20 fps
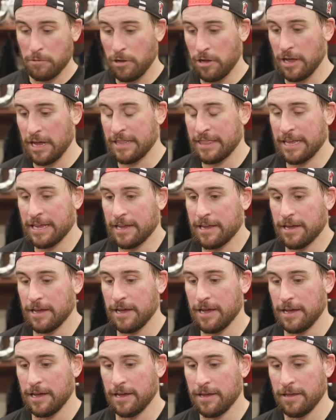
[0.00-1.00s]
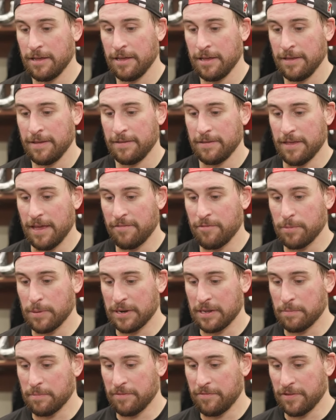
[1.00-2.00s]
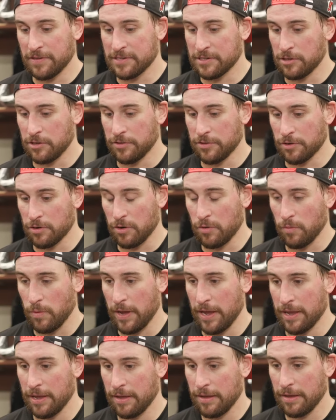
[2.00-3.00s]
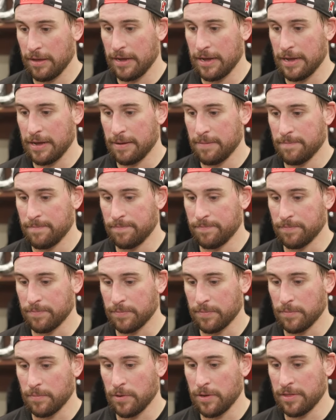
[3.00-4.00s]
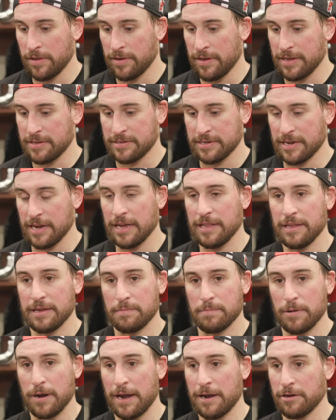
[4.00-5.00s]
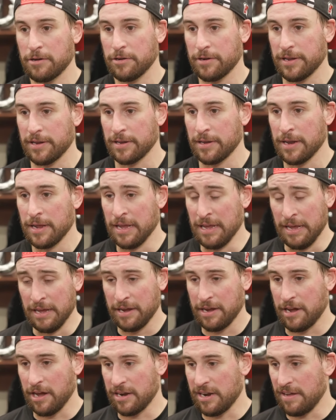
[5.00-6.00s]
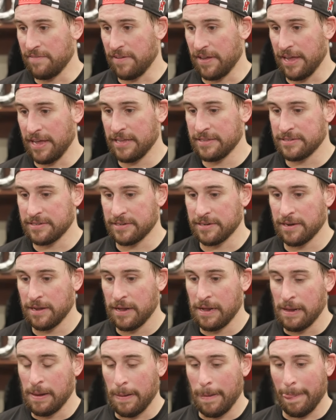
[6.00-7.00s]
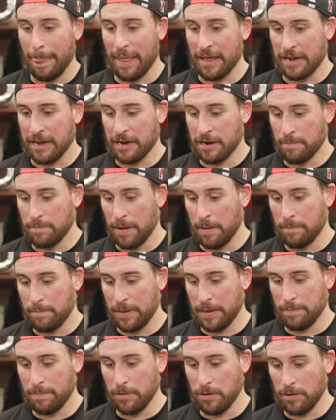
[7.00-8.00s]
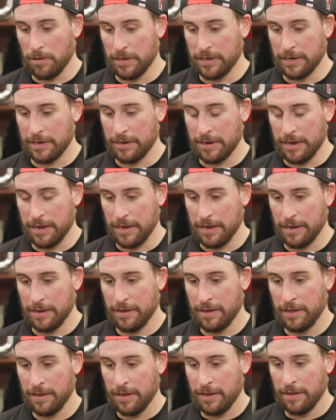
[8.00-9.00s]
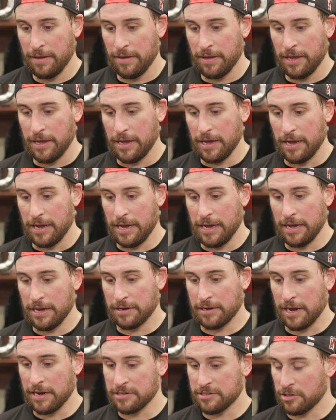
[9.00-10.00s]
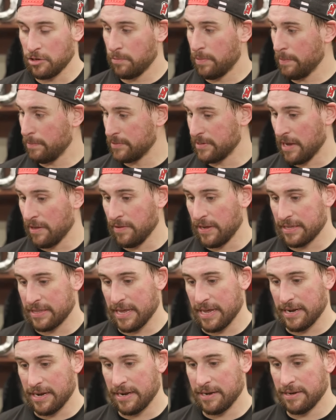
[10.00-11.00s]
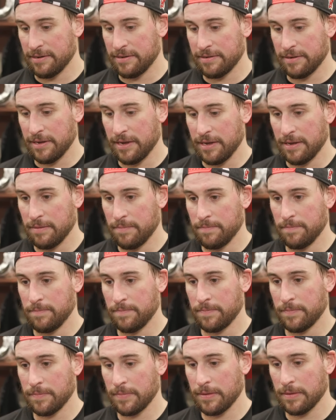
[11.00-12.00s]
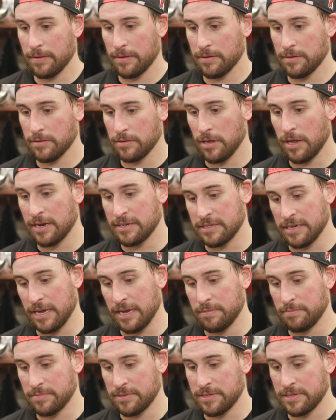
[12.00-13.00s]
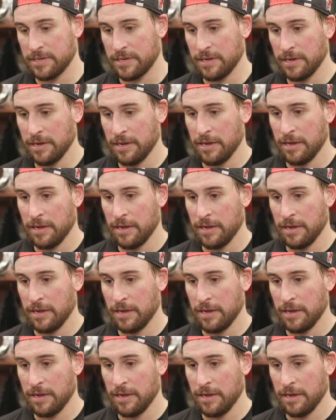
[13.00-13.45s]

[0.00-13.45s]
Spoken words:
Well, I think everybody can be physical in their own way, whether that's a guy like Bratter who can cut off hands and kind of bump people and kind of slow people down like that. And a lot of times...